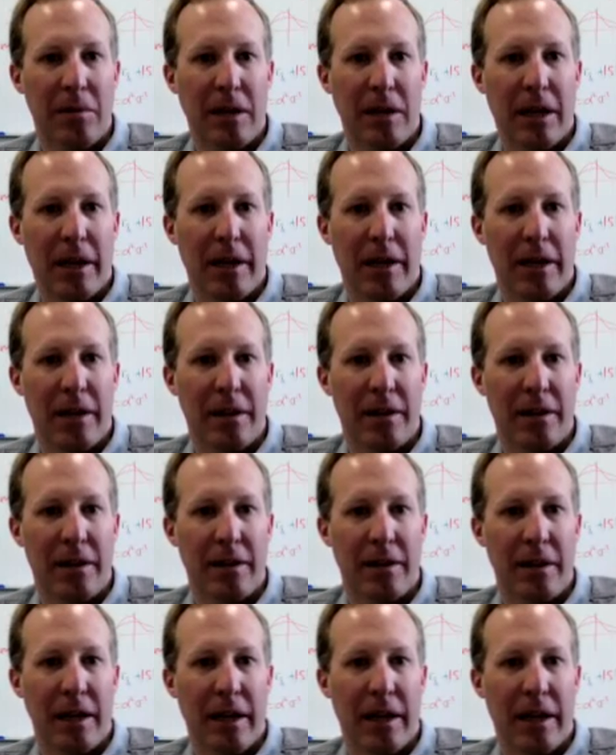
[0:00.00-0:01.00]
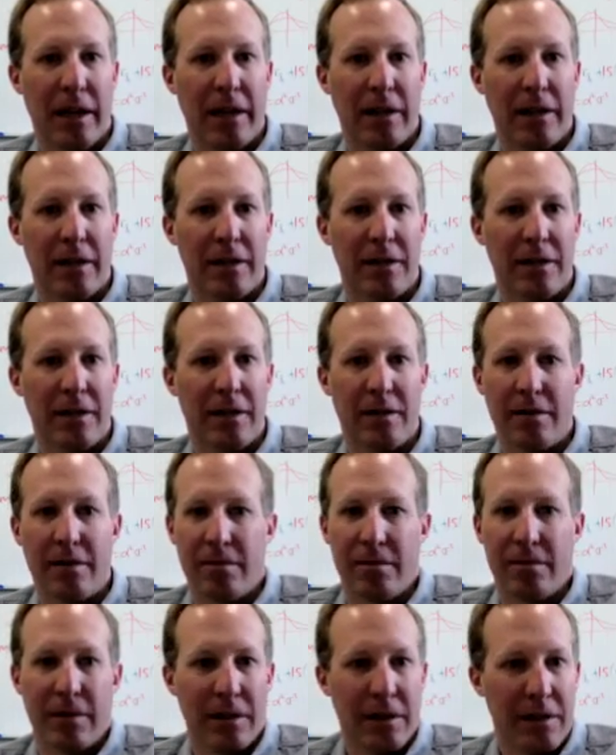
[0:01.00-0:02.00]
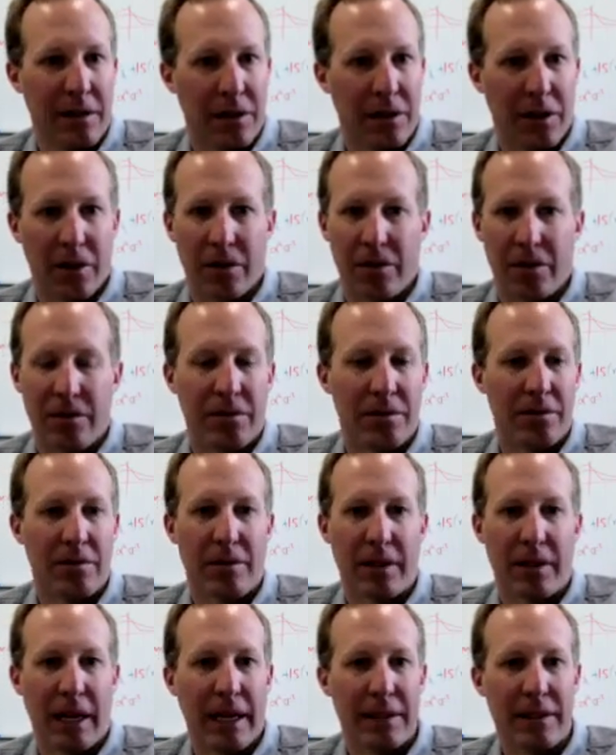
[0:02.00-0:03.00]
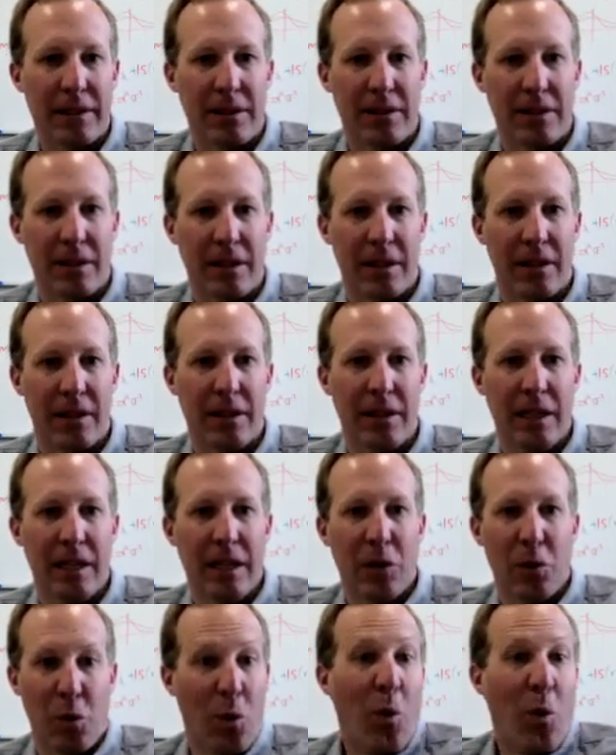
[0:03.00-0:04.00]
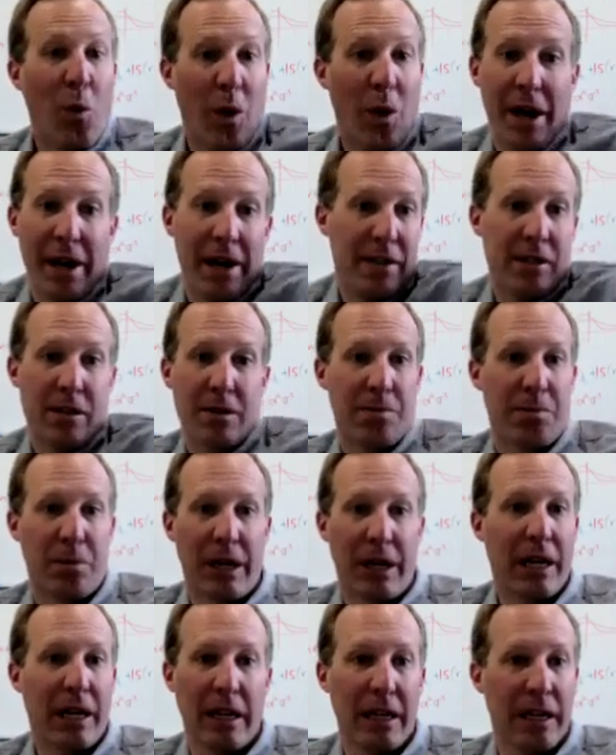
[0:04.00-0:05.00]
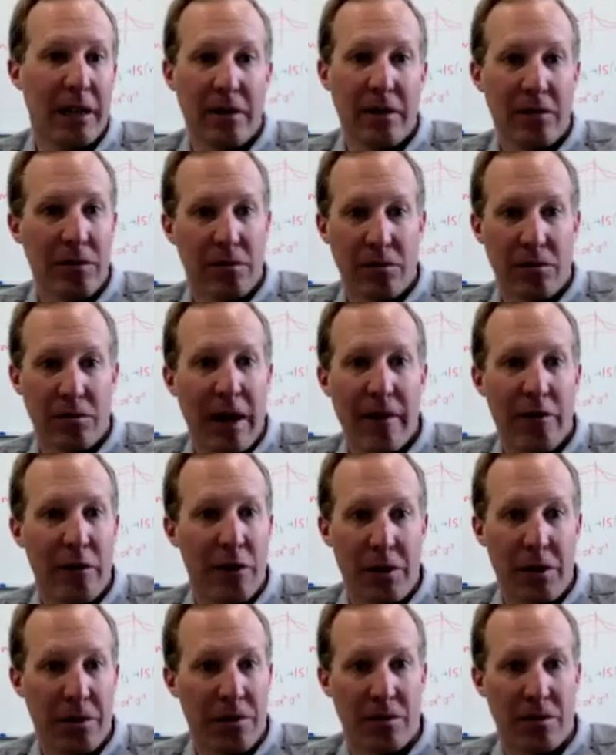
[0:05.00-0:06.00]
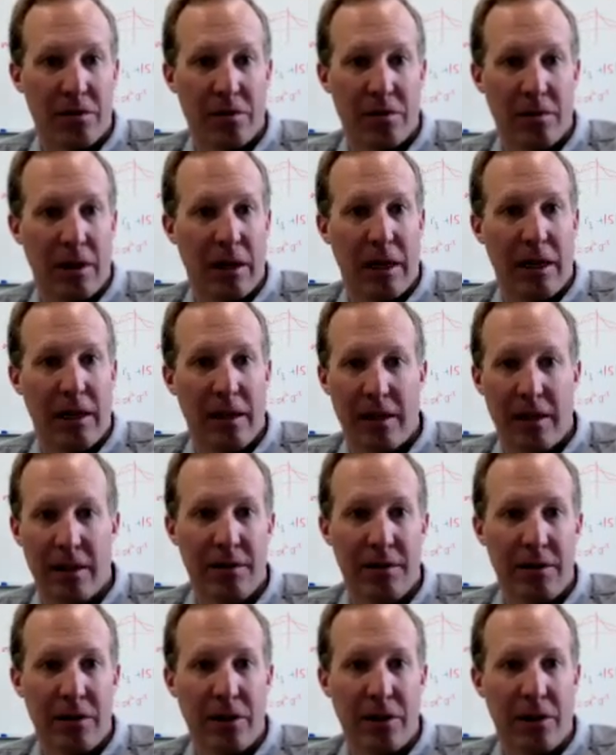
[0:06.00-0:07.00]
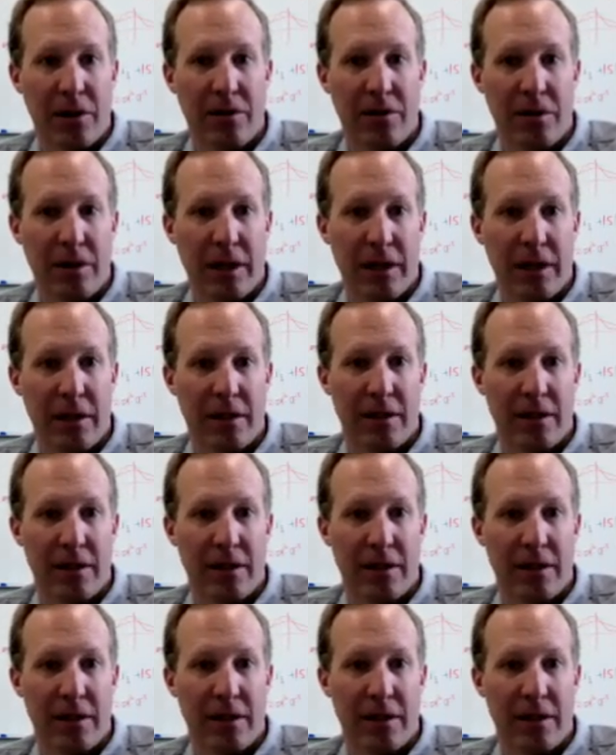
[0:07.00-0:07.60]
And you know, that's when it's bringing in revenue, you know, and